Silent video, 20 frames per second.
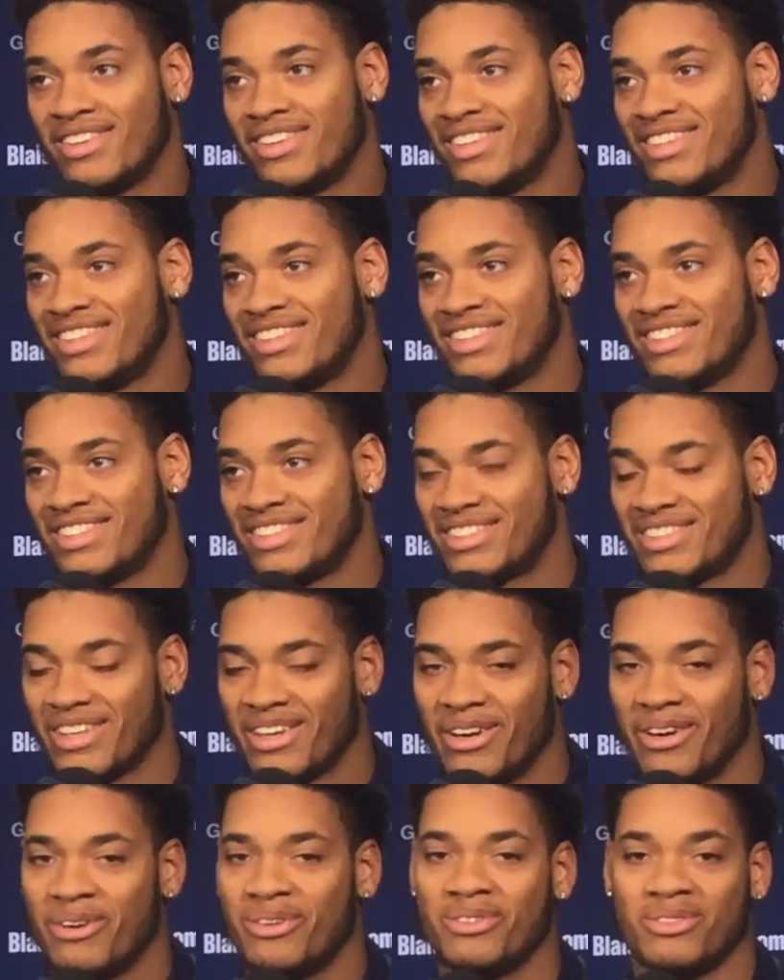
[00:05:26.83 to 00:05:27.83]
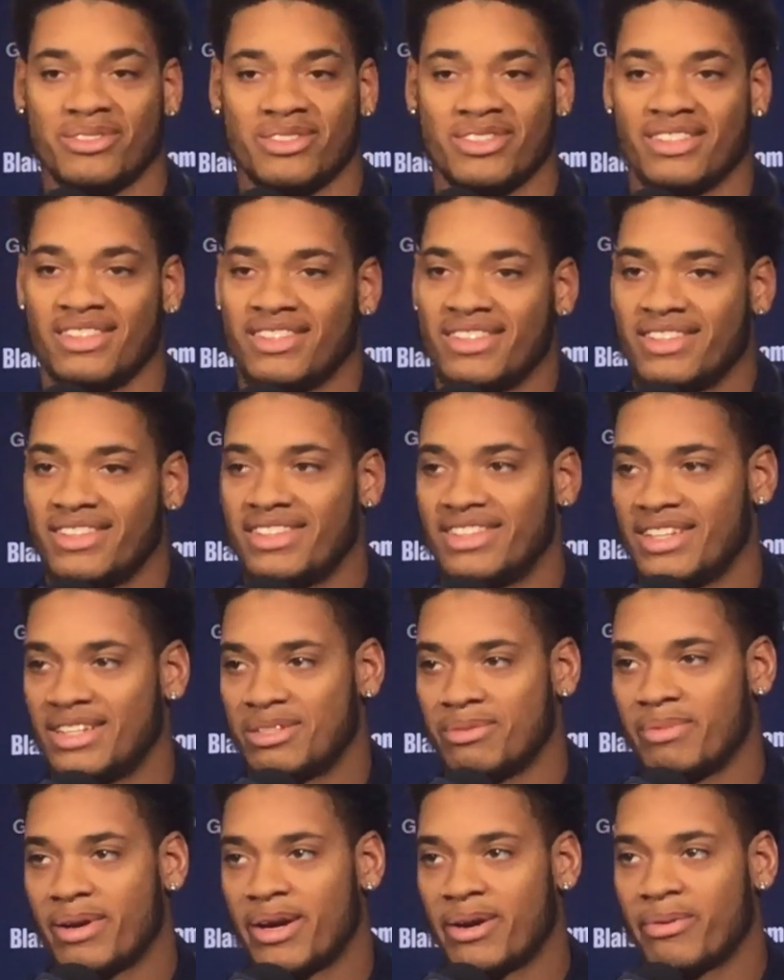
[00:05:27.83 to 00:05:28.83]
All right. So it
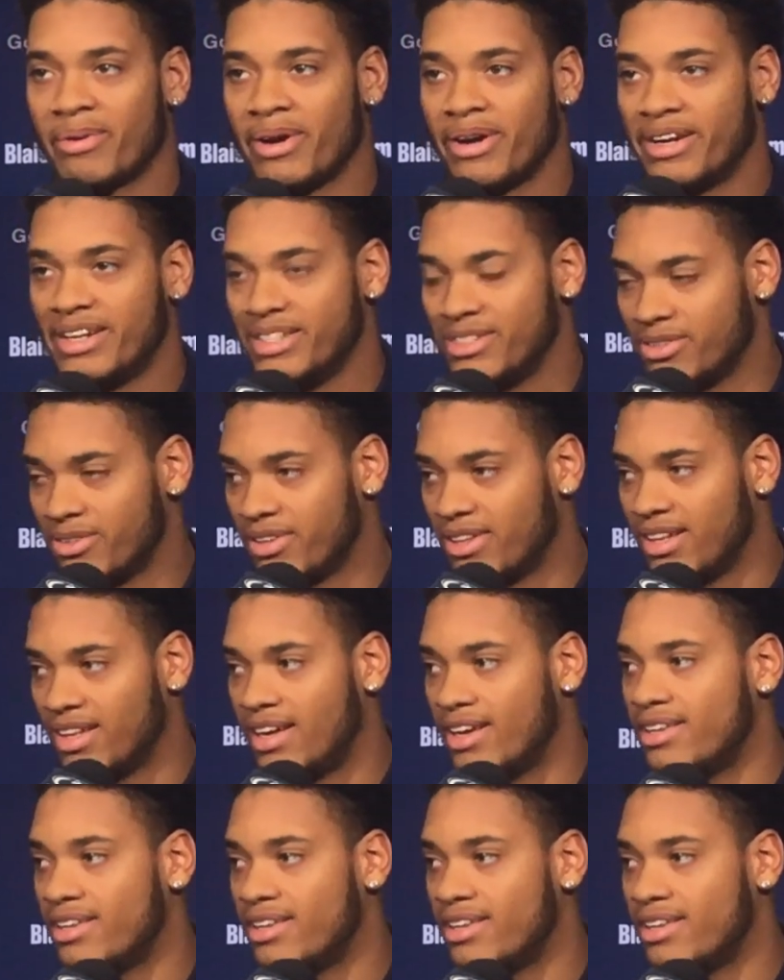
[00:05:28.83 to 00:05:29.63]
doesn't matter where it is on the